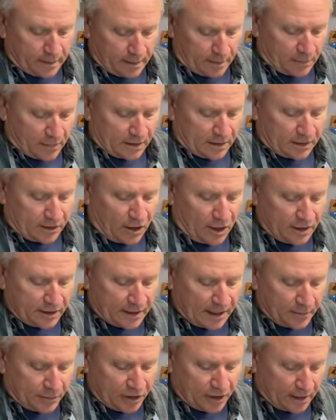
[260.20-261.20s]
But as long as
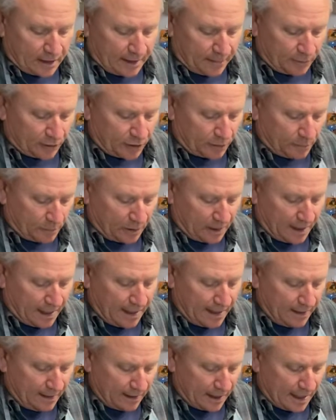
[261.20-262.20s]
I'm still able to
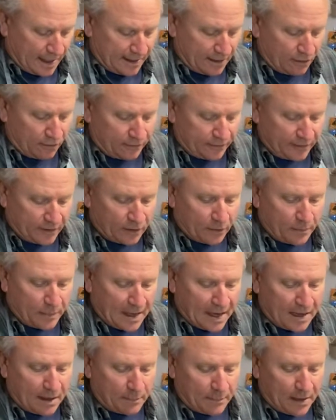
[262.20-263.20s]
play, I don't feel
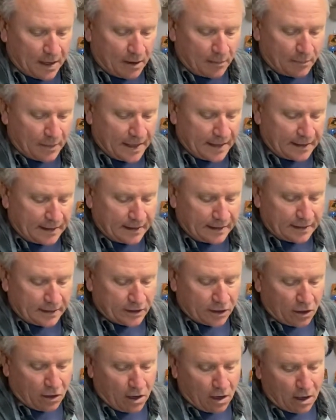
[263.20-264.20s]
bad about making a
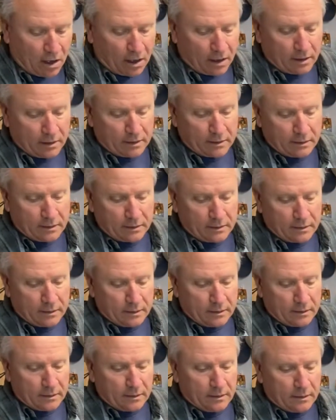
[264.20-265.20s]
guitar.
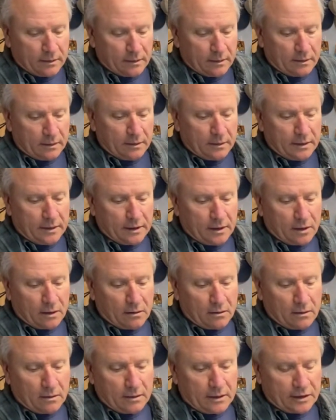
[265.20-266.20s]
You
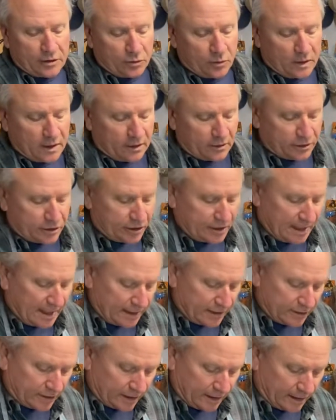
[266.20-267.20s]
know, it's one of those
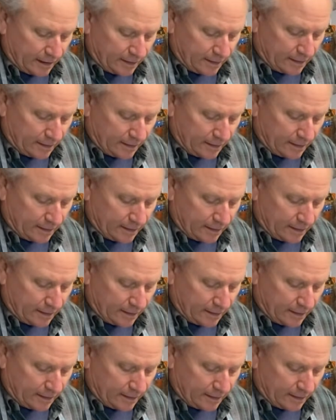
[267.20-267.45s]
things that